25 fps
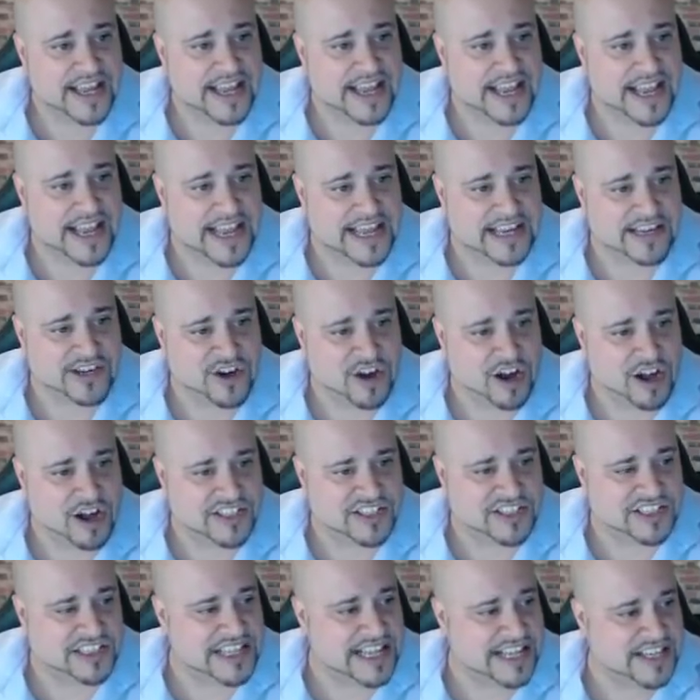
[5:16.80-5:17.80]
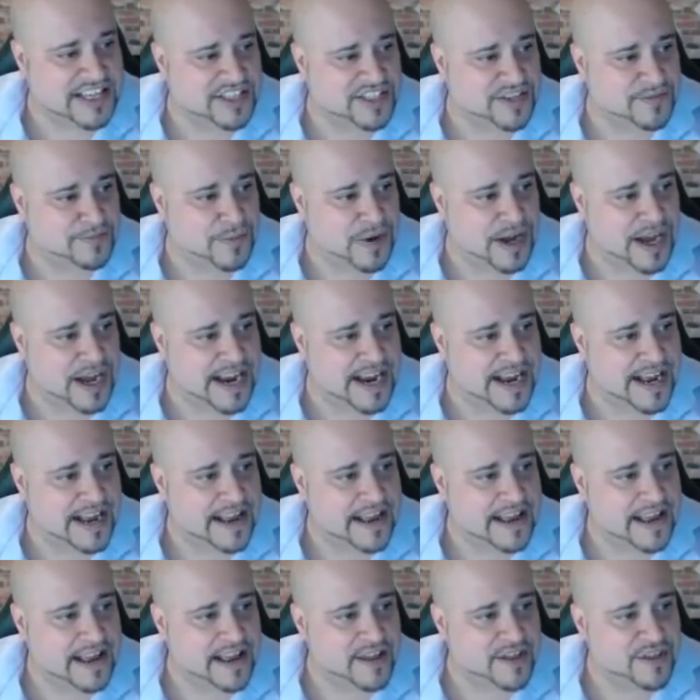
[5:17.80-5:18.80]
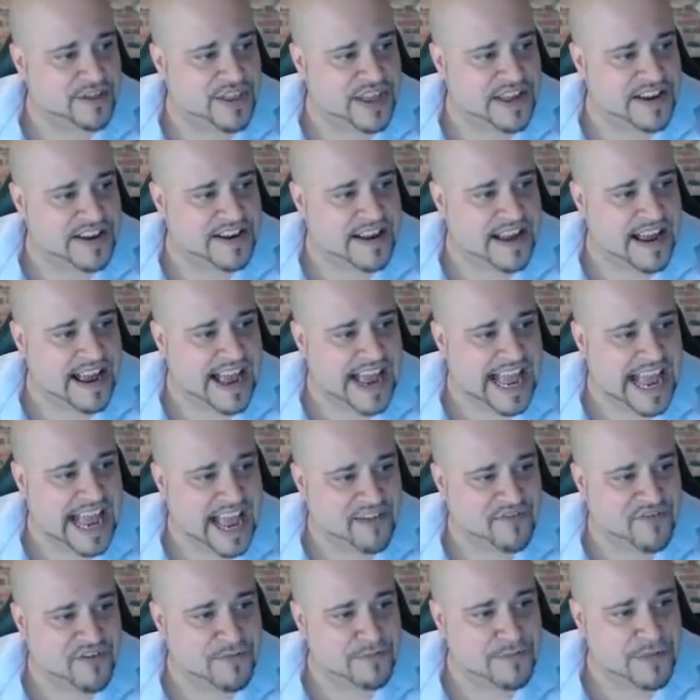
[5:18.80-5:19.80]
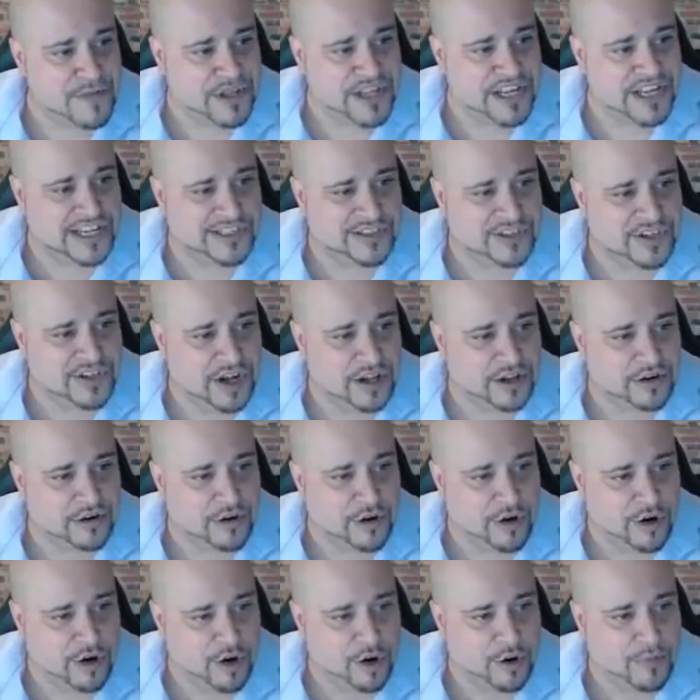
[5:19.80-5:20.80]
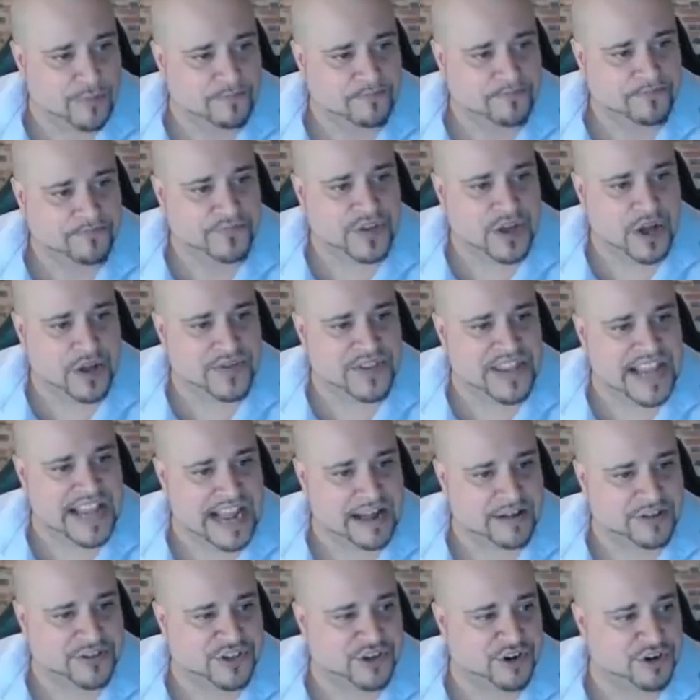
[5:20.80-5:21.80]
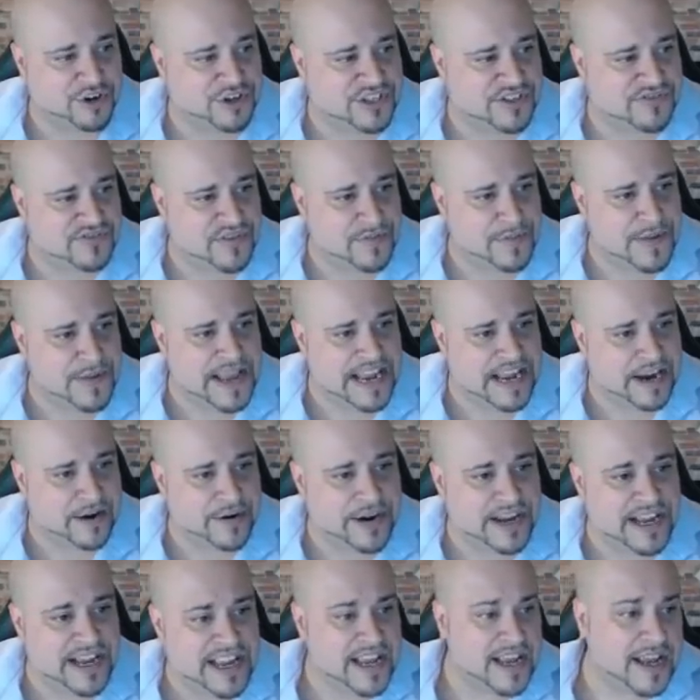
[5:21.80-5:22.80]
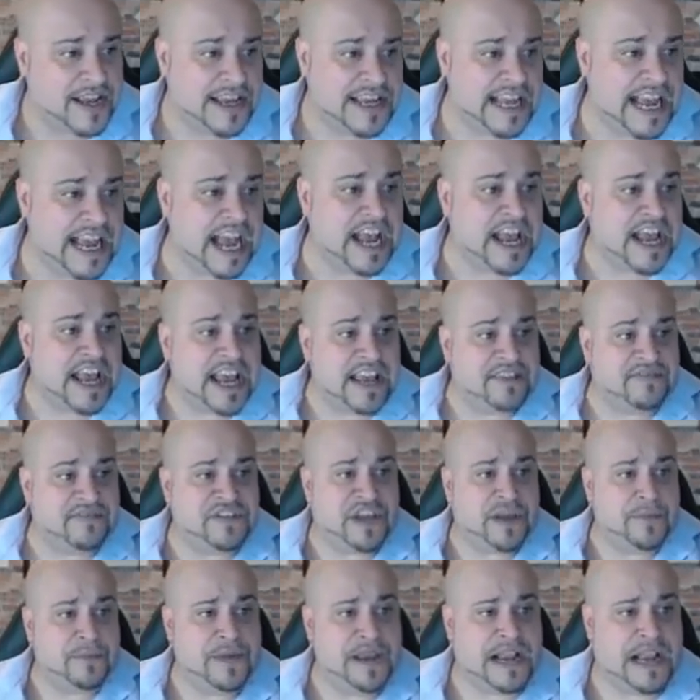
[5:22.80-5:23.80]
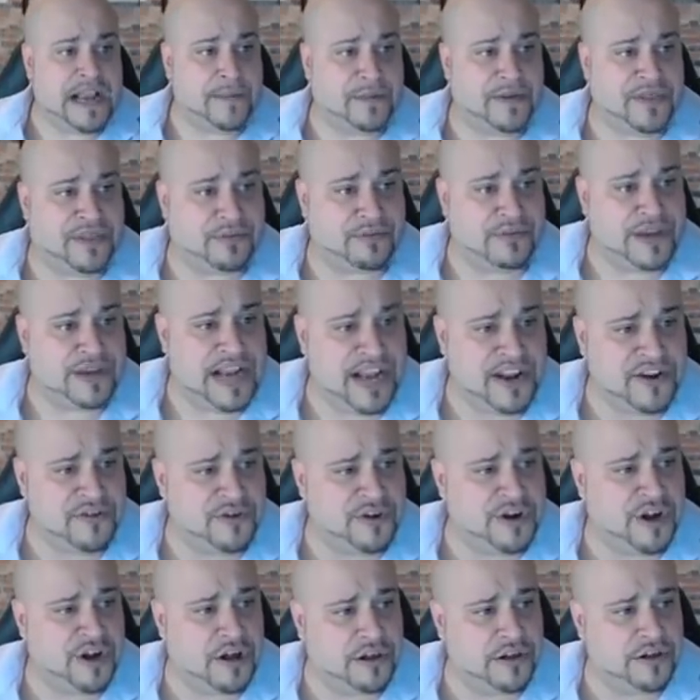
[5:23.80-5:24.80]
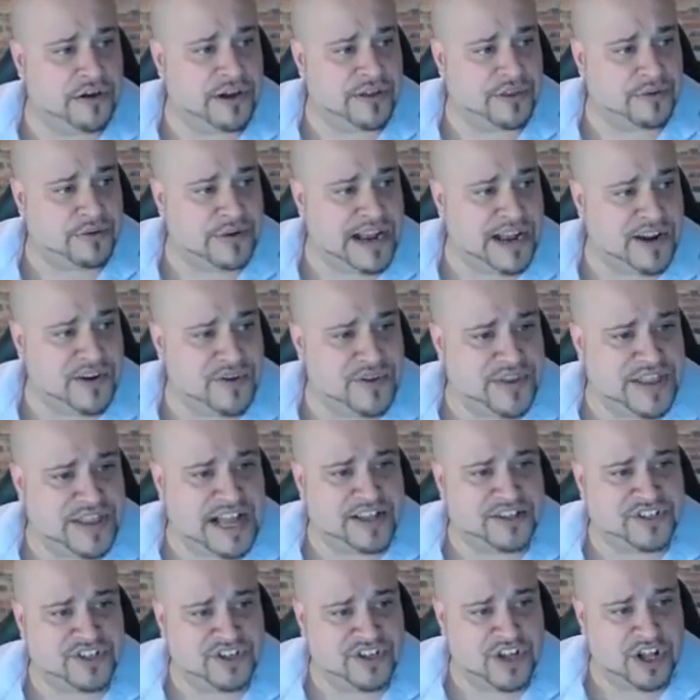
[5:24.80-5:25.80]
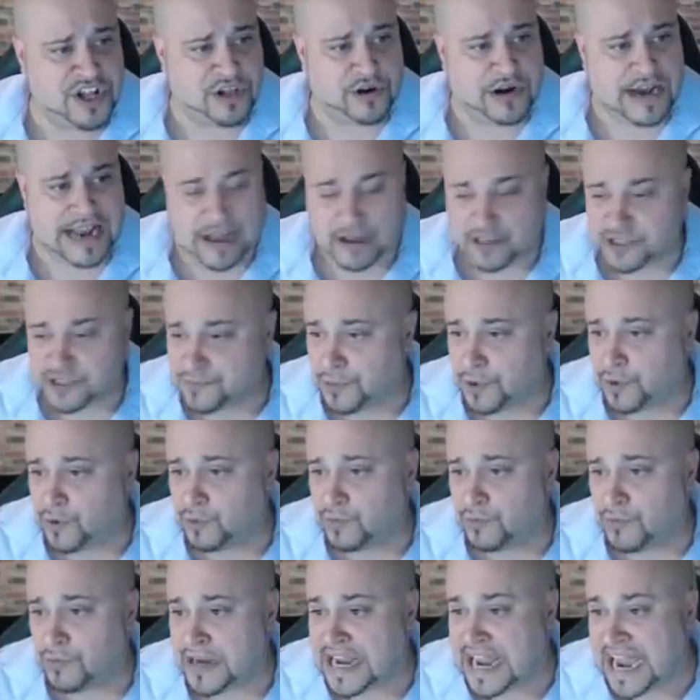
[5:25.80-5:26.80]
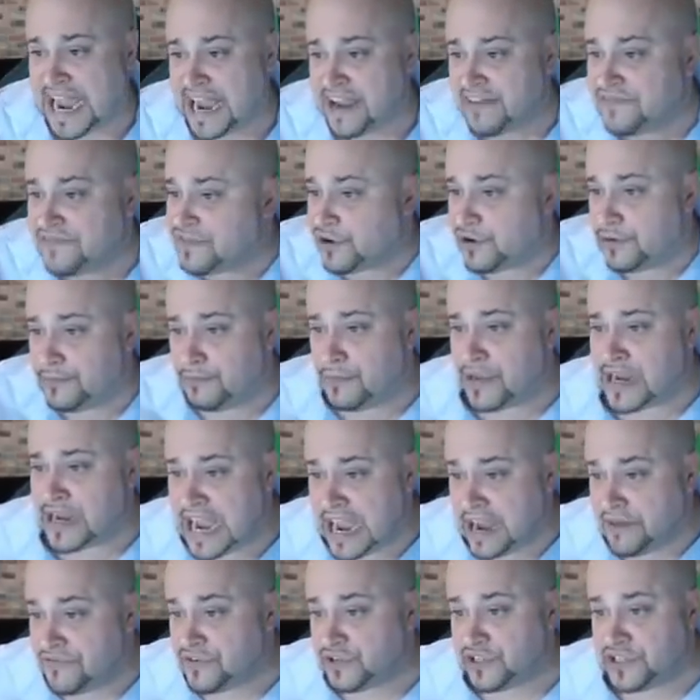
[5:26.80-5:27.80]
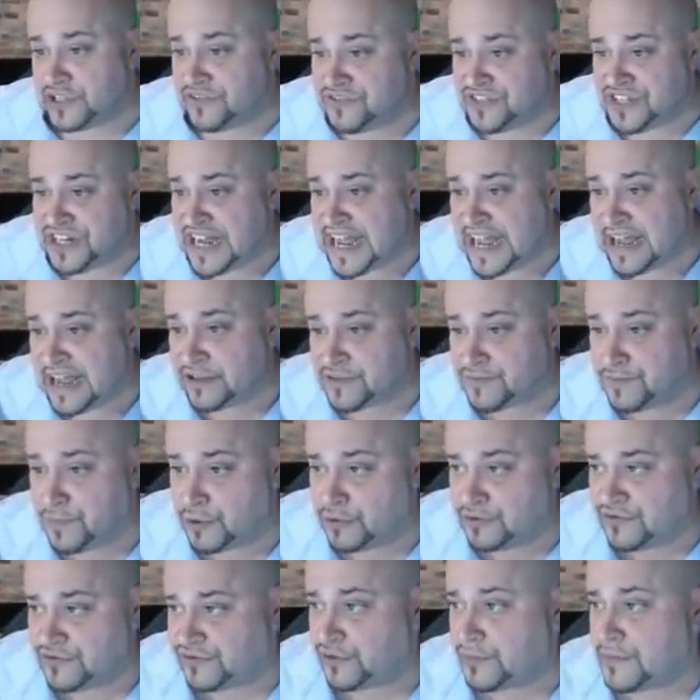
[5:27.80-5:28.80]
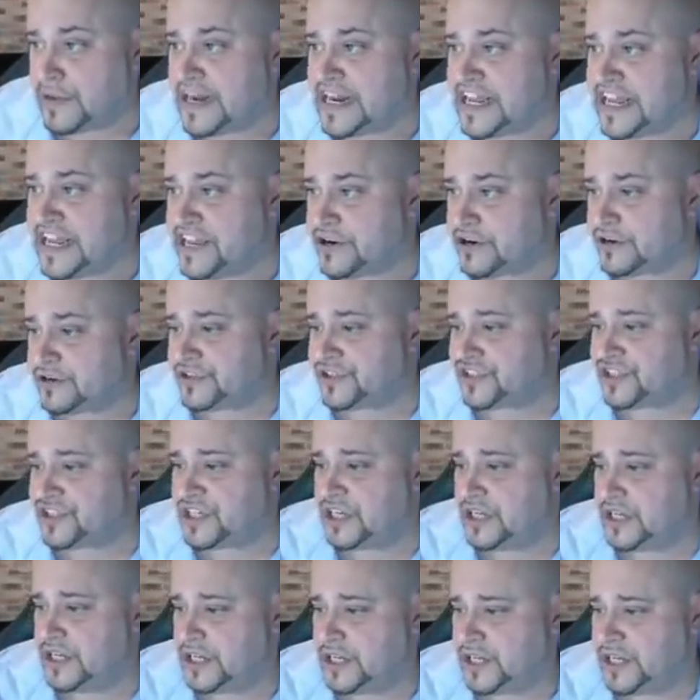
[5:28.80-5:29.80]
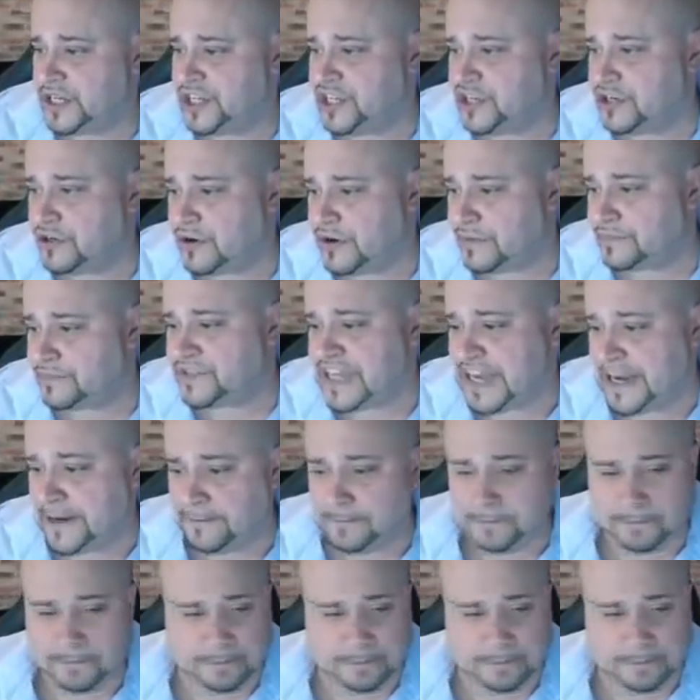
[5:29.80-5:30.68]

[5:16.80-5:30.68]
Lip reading: It costs less to buy than a $500,000 home on the outskirts of the Bay Area. Yeah, if you could pick up a $300,000 houseboat, MacGyver lived in the houseboat for many years. You know what I'm saying?